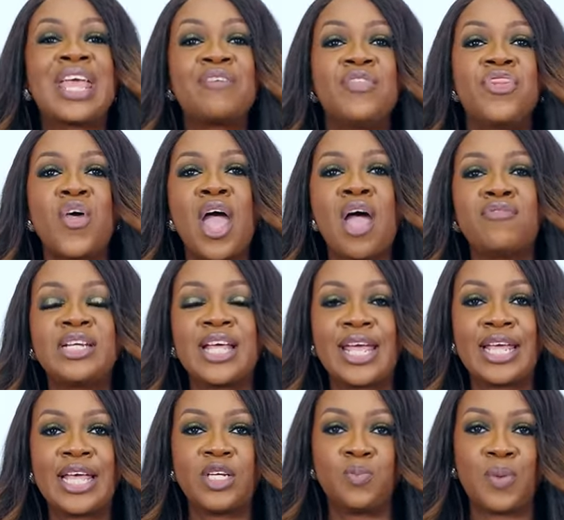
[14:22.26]
Even though I haven't
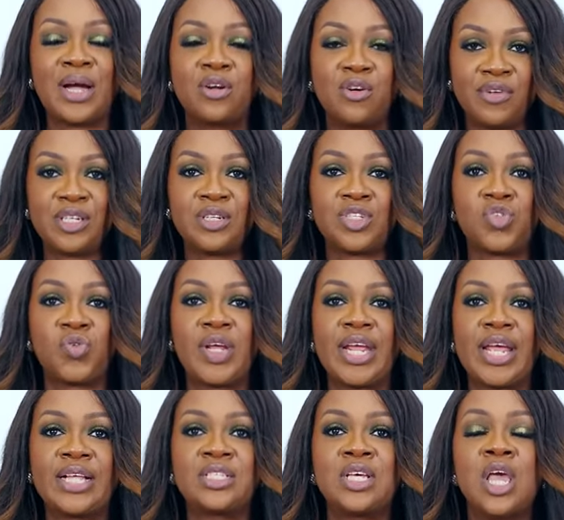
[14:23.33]
engaged Bank of Industry
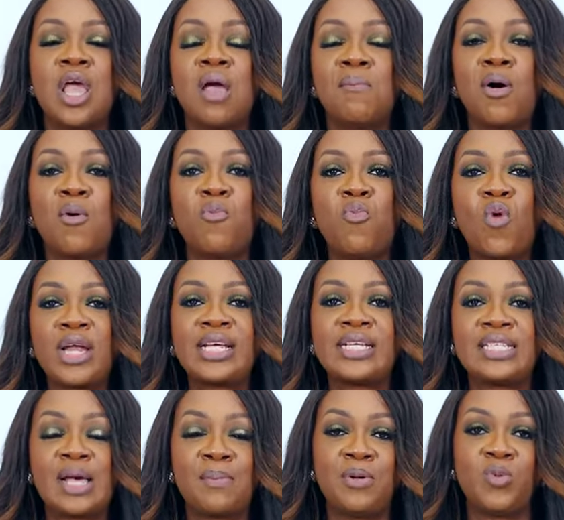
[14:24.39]
yet, but what
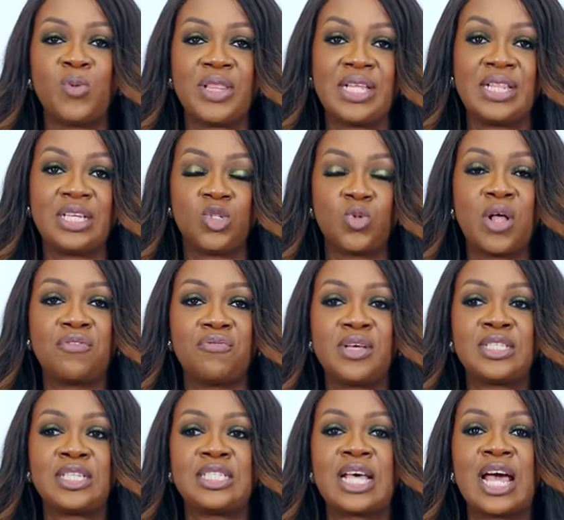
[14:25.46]
has happened within the 12
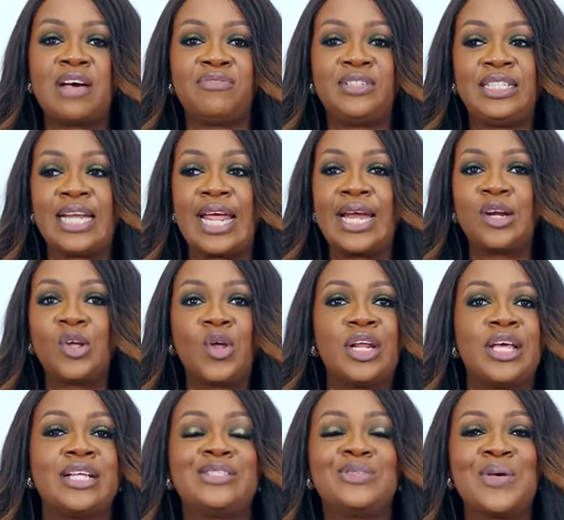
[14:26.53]
weeks is I've then gone
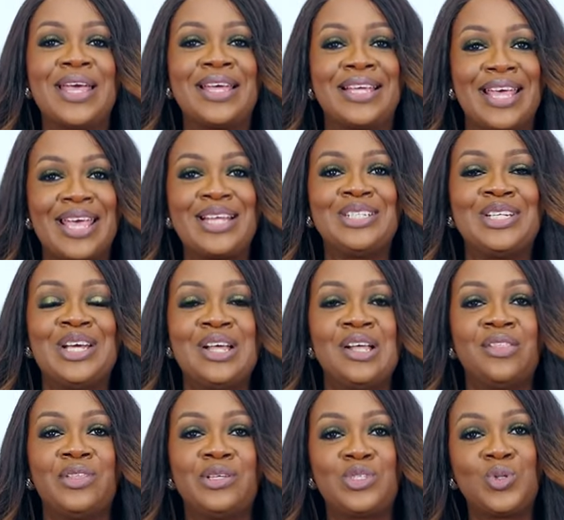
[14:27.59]
ahead to engage
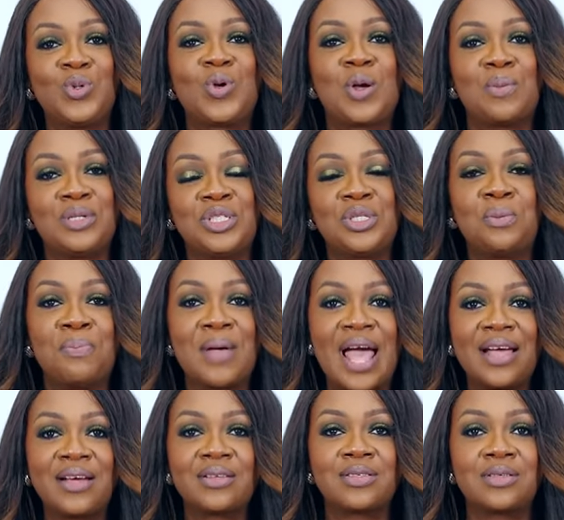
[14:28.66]
the two commercial
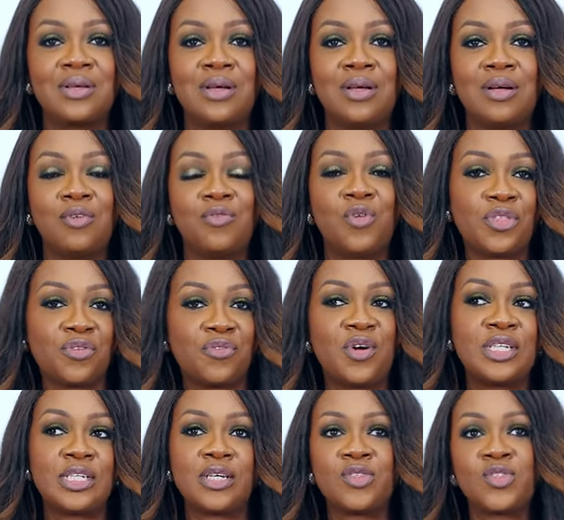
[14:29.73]
banks for the funding.